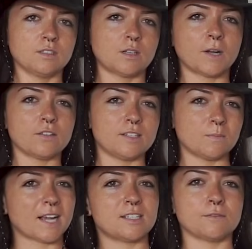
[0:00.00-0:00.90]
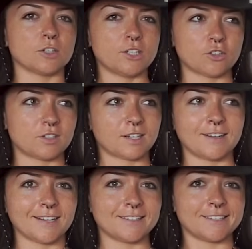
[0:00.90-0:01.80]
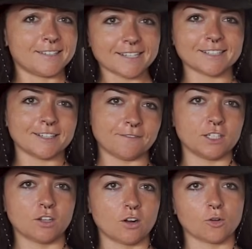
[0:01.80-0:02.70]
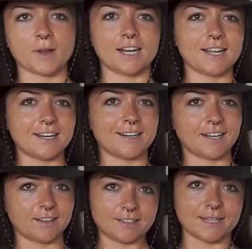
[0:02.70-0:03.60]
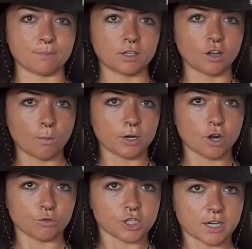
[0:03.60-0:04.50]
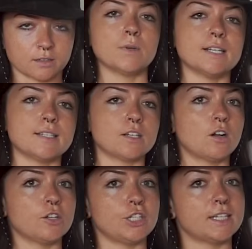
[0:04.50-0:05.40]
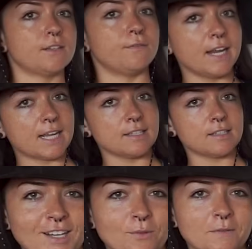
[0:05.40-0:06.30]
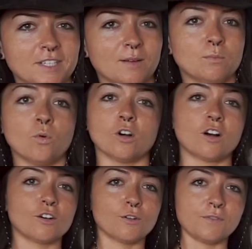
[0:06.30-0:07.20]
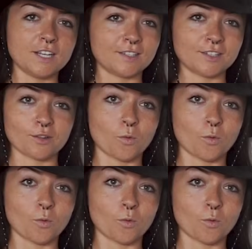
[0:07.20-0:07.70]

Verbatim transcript: Somehow these massive creatures that can get to sixty feet long remain hidden in the deep open ocean. But as technology has advanced and we've sent more R O Vs into the